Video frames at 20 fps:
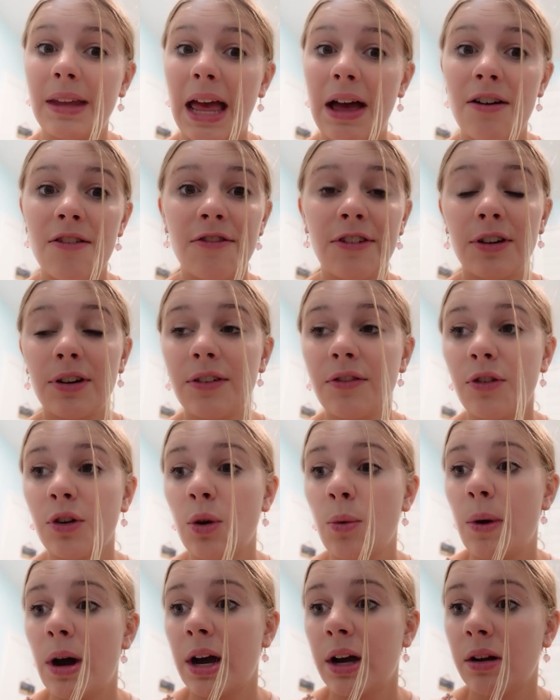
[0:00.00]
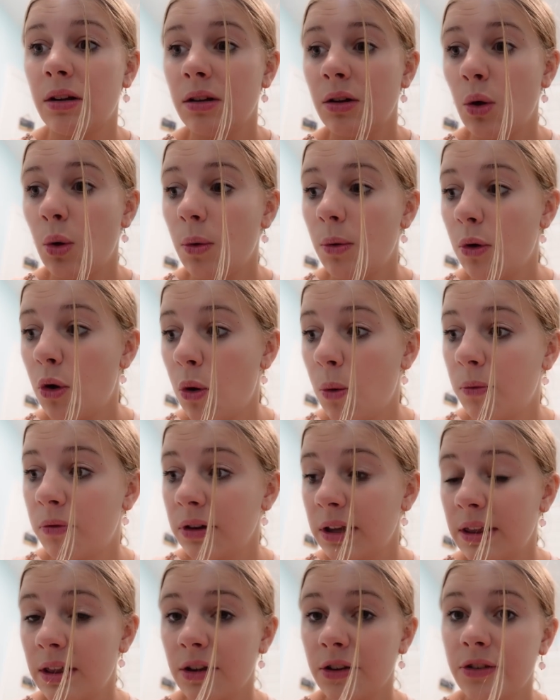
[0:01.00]
Haven't found any for a while.
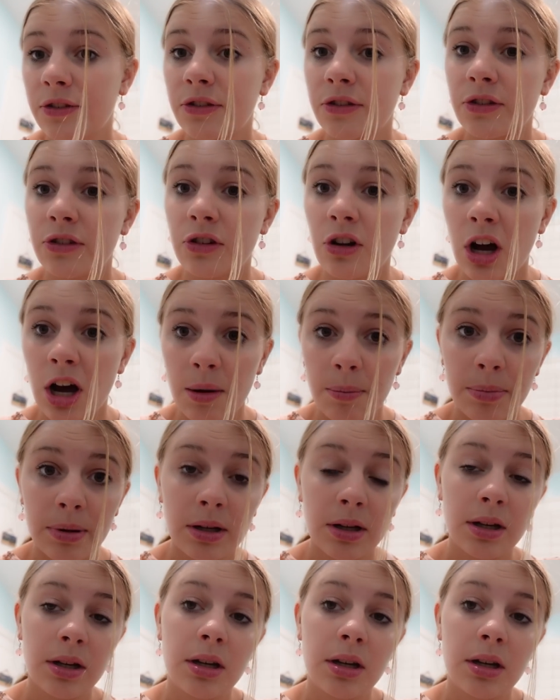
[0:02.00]
Hopefully they'll stop